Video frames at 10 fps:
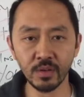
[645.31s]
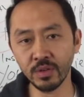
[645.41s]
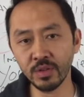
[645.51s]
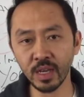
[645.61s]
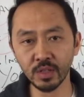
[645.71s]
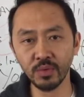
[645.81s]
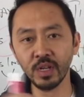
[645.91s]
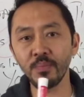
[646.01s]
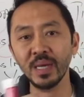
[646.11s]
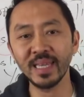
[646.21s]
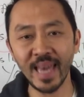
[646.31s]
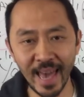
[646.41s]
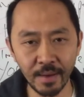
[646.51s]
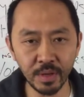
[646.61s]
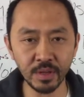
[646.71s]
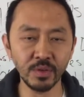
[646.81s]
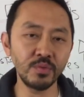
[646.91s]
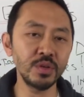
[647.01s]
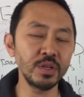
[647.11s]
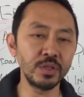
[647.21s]
Or you guys rent a big cabin in the
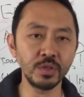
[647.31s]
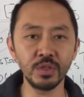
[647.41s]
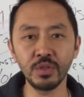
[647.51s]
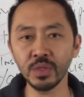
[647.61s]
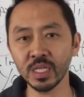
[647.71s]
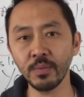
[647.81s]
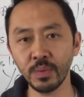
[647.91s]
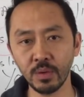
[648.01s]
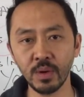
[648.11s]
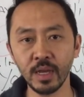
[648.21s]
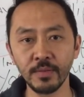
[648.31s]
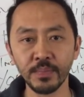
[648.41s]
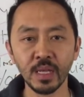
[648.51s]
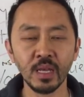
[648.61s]
woods or you do something, right?